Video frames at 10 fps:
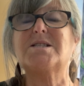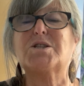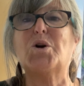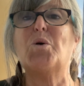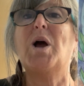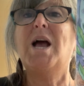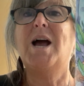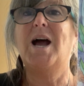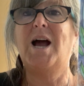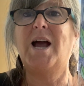So
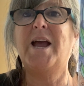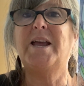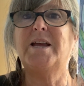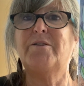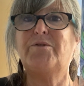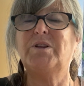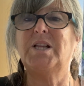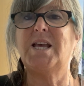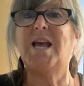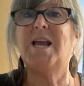I
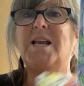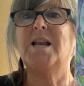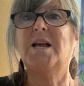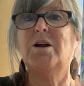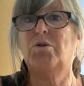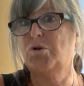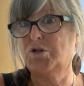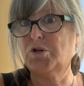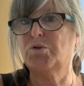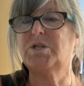affiliate or
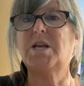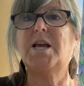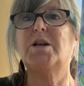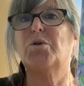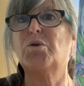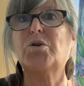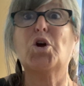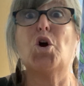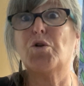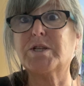associate or
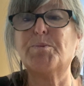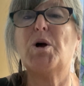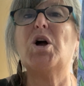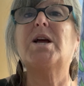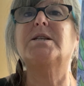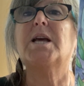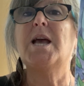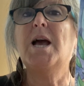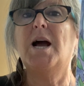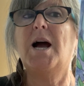correspond
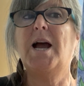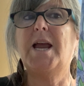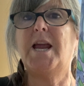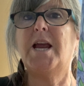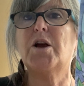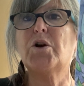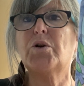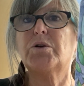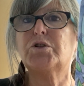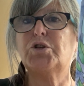
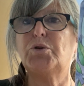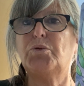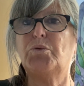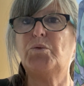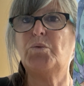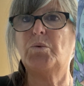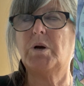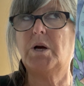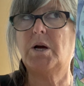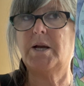air to
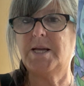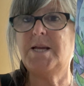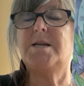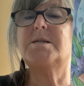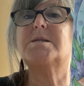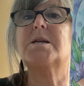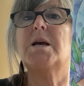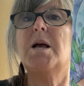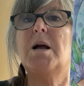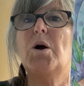east,
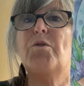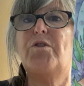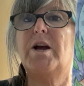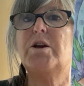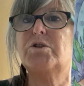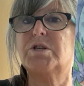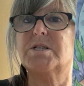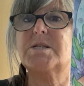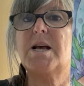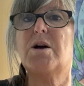fire to
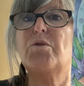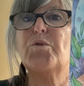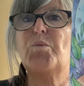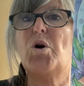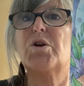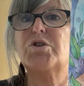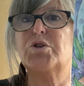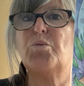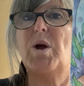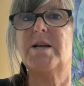south, water
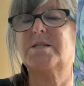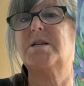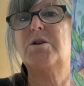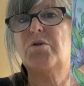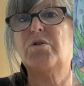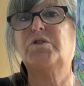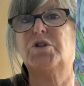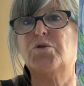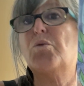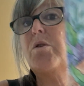to west, and earth
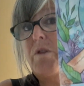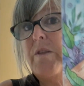to north.